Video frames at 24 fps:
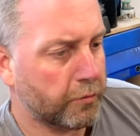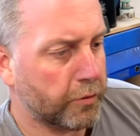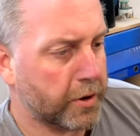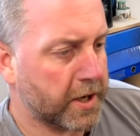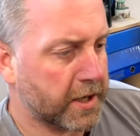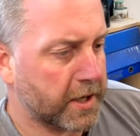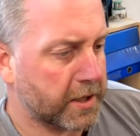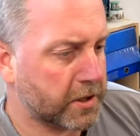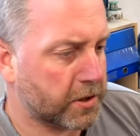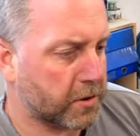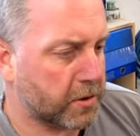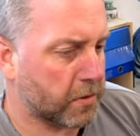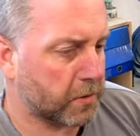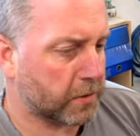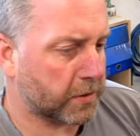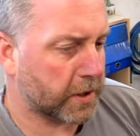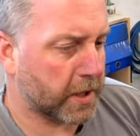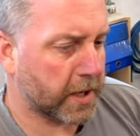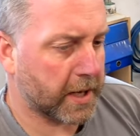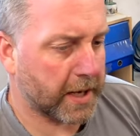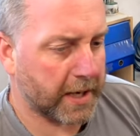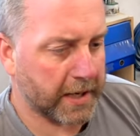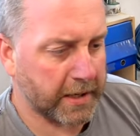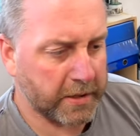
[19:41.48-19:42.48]

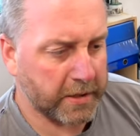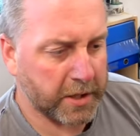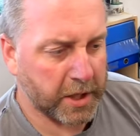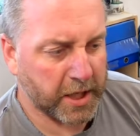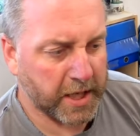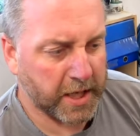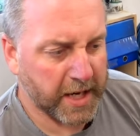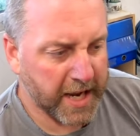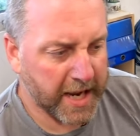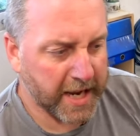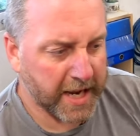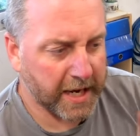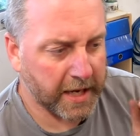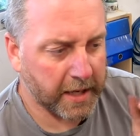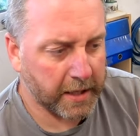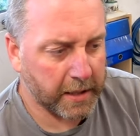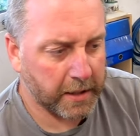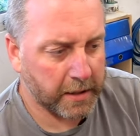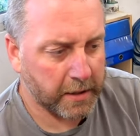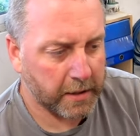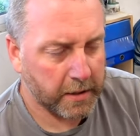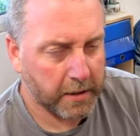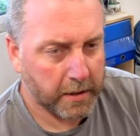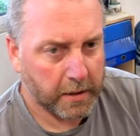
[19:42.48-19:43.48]
reinstalled and you can
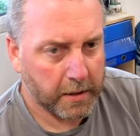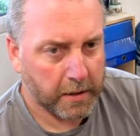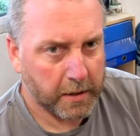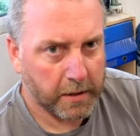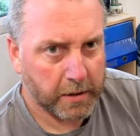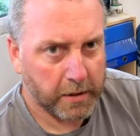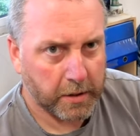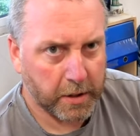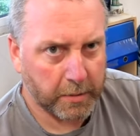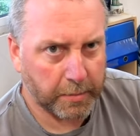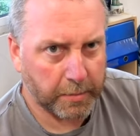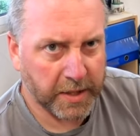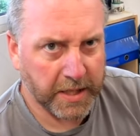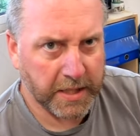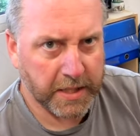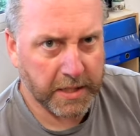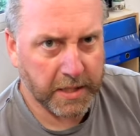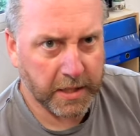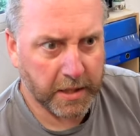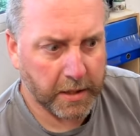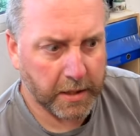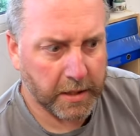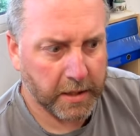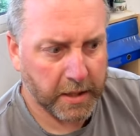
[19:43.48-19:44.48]
hear the
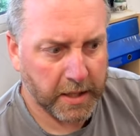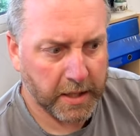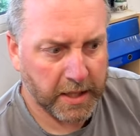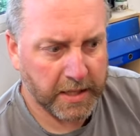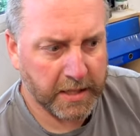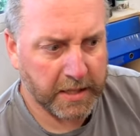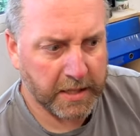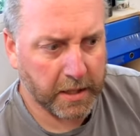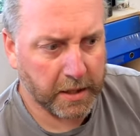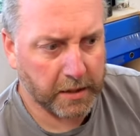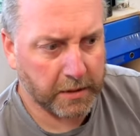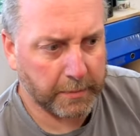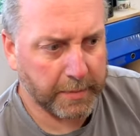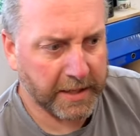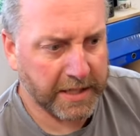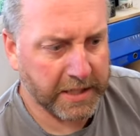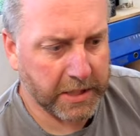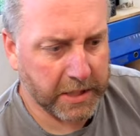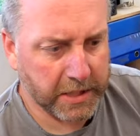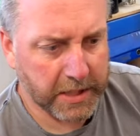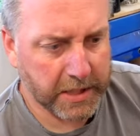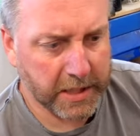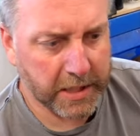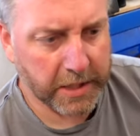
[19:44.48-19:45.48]
piston inside the
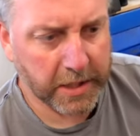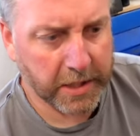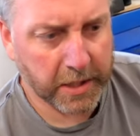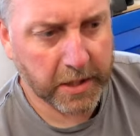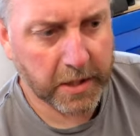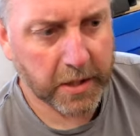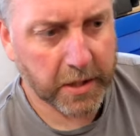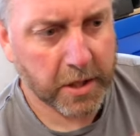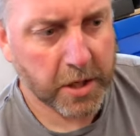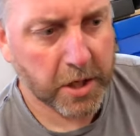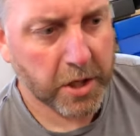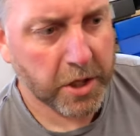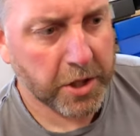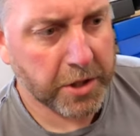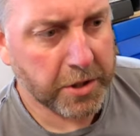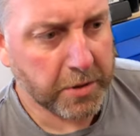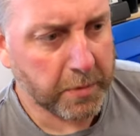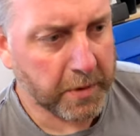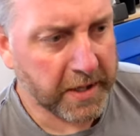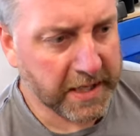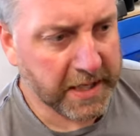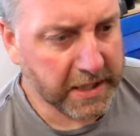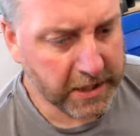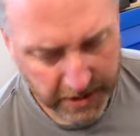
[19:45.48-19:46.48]
master cylinder
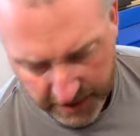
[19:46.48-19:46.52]
doing